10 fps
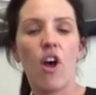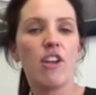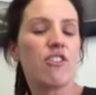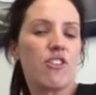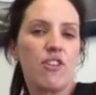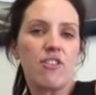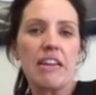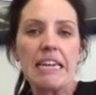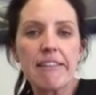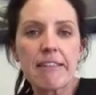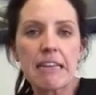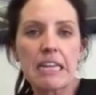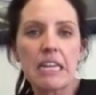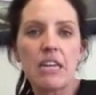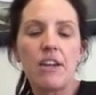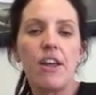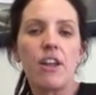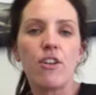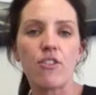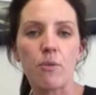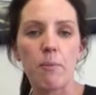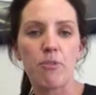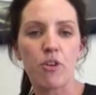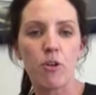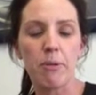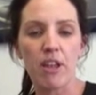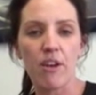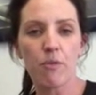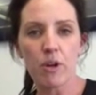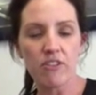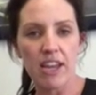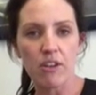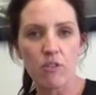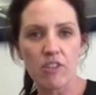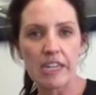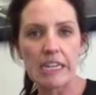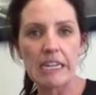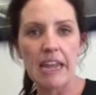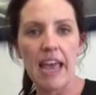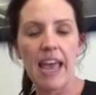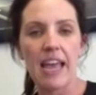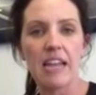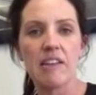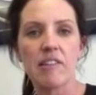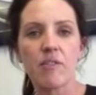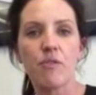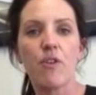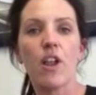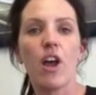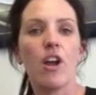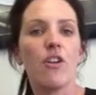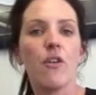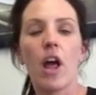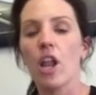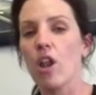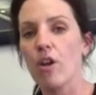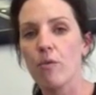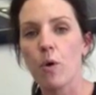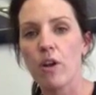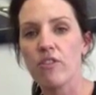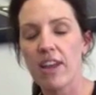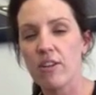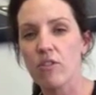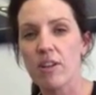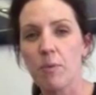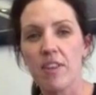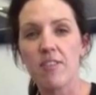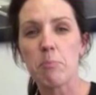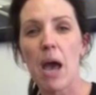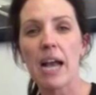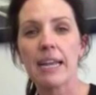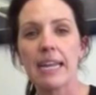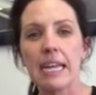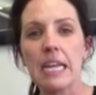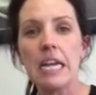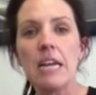I just used to listen, used to absorb a lot of what Daniel did and followed a lot of what Daniel did with his marketing.